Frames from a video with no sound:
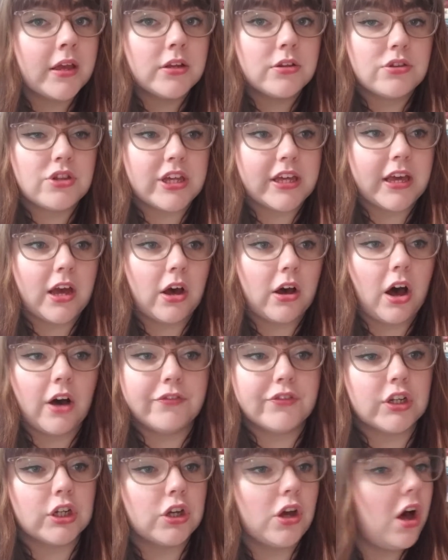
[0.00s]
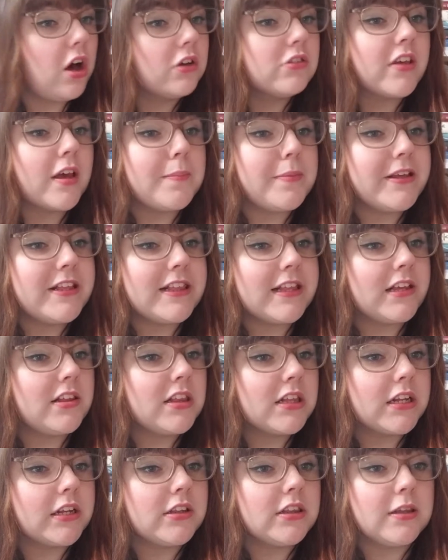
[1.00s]
She often calls up her
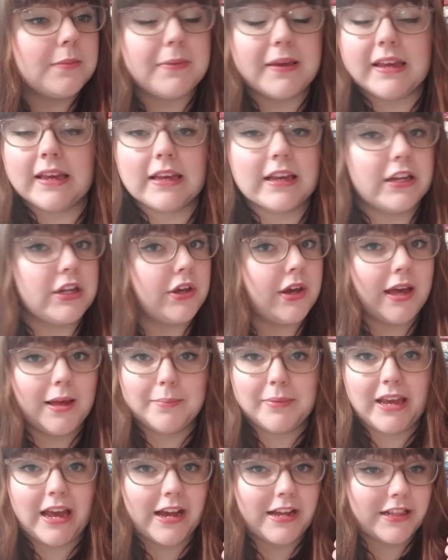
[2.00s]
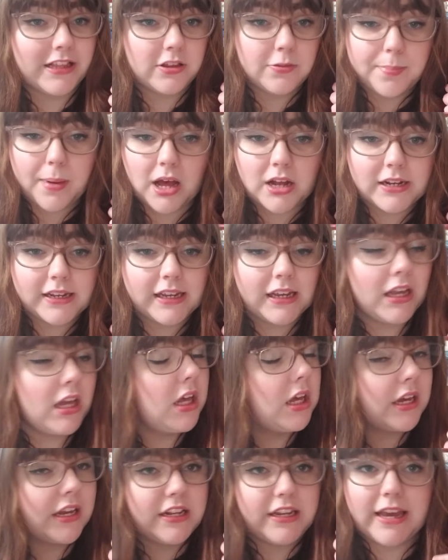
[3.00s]
sister to be, can you help me hide this body?
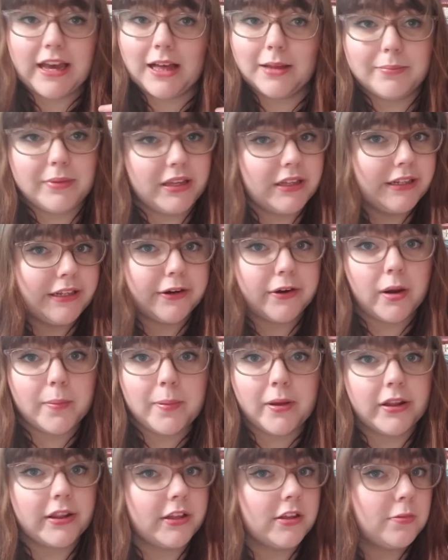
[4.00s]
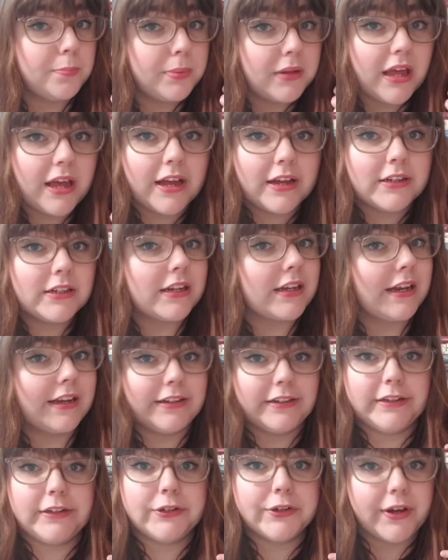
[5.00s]
Can you help me clear up all this blood? I
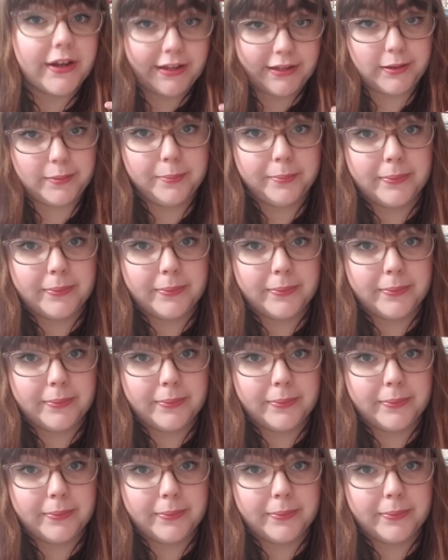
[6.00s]
need your help.